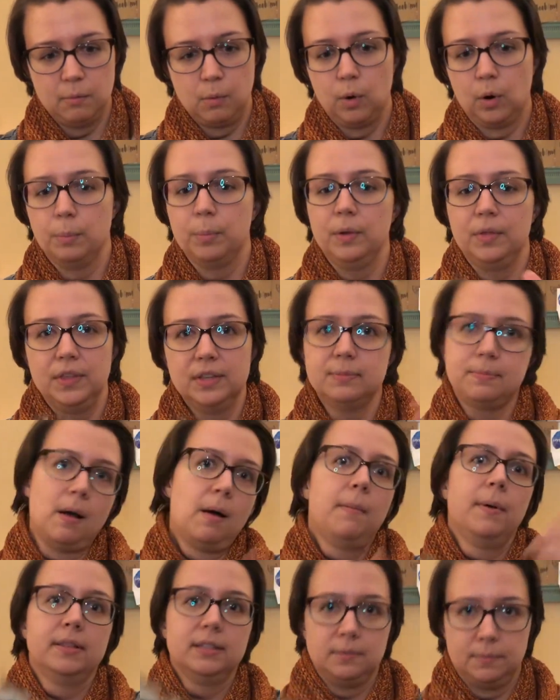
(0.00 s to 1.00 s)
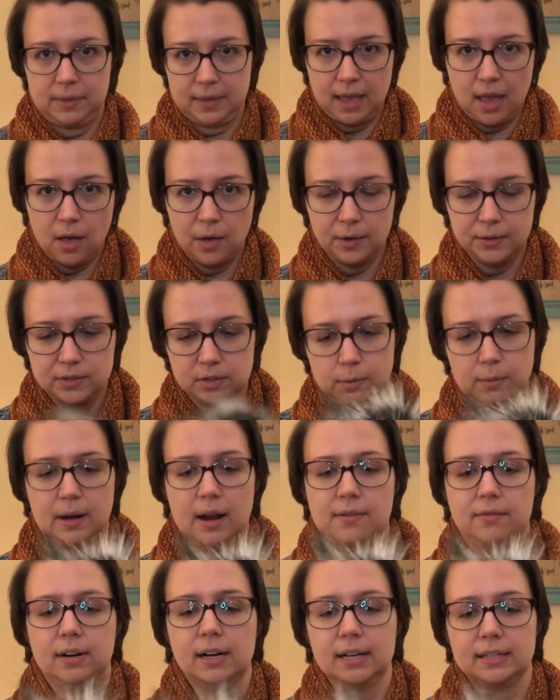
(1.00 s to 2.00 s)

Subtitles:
or put this palm on something else or whatever,